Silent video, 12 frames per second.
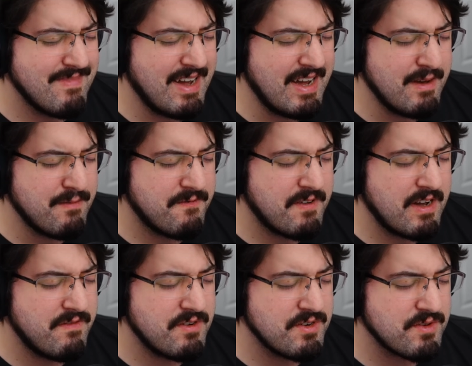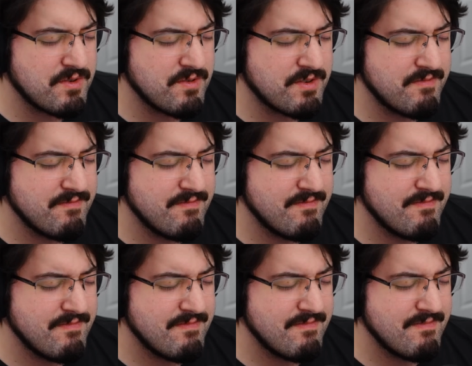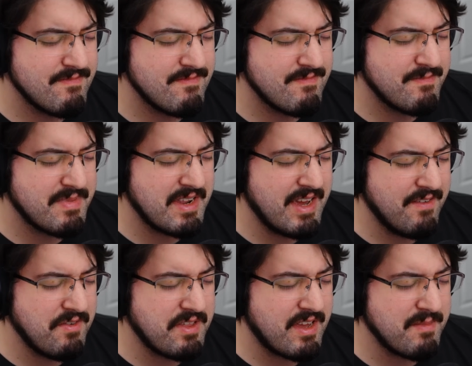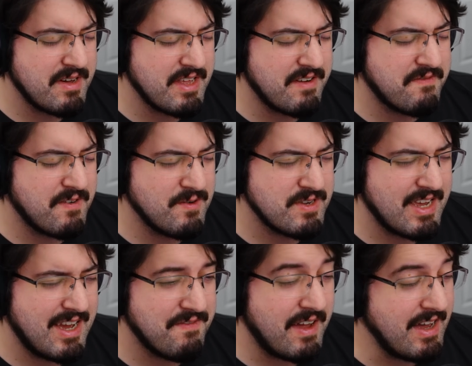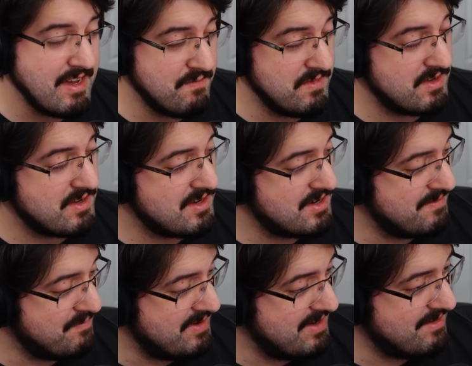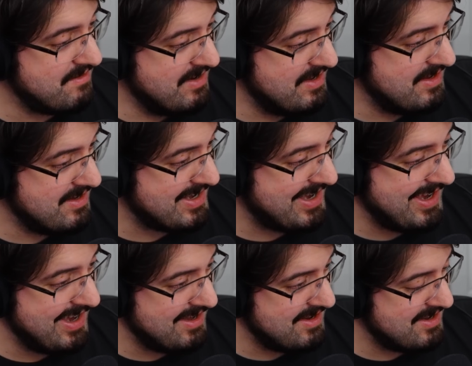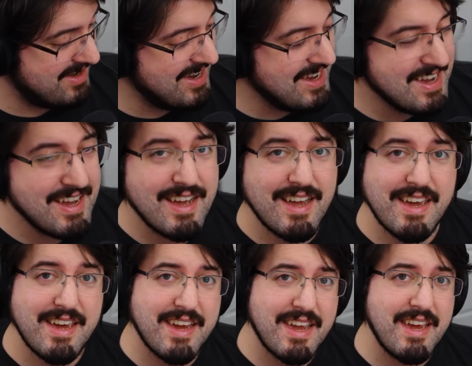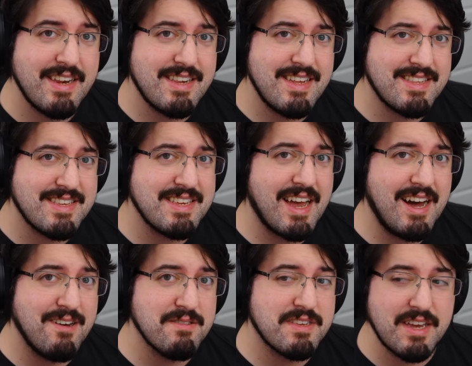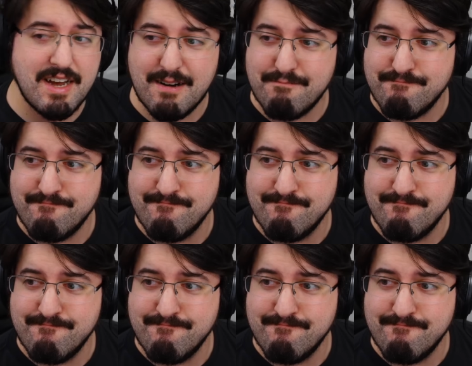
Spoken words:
I am 5 years old, but everything about that first half, I am the spear in his hand. It sounds. Well,